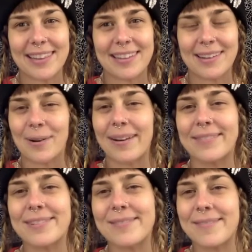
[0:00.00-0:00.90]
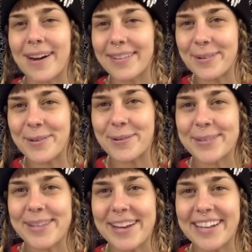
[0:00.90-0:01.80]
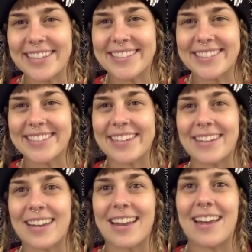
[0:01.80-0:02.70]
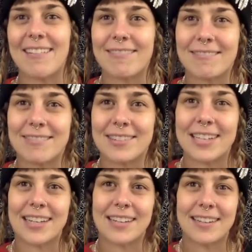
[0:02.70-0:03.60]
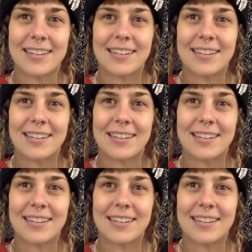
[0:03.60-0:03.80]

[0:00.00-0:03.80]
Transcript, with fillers: You don't have to follow those thoughts down every